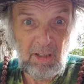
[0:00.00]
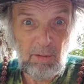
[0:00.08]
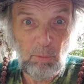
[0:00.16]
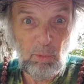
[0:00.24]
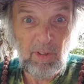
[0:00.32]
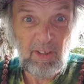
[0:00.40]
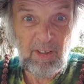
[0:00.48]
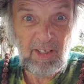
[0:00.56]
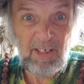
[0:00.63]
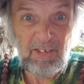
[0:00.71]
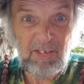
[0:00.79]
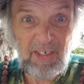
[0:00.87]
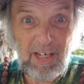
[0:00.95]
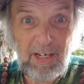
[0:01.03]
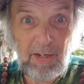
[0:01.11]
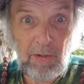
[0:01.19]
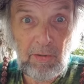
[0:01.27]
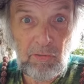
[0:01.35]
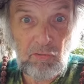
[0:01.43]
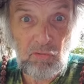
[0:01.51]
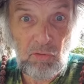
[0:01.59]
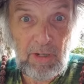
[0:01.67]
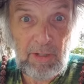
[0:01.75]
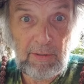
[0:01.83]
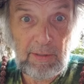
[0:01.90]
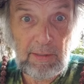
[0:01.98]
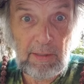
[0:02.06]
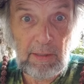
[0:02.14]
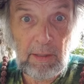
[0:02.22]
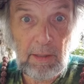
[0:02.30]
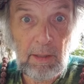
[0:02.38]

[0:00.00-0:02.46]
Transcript: With his hair trailing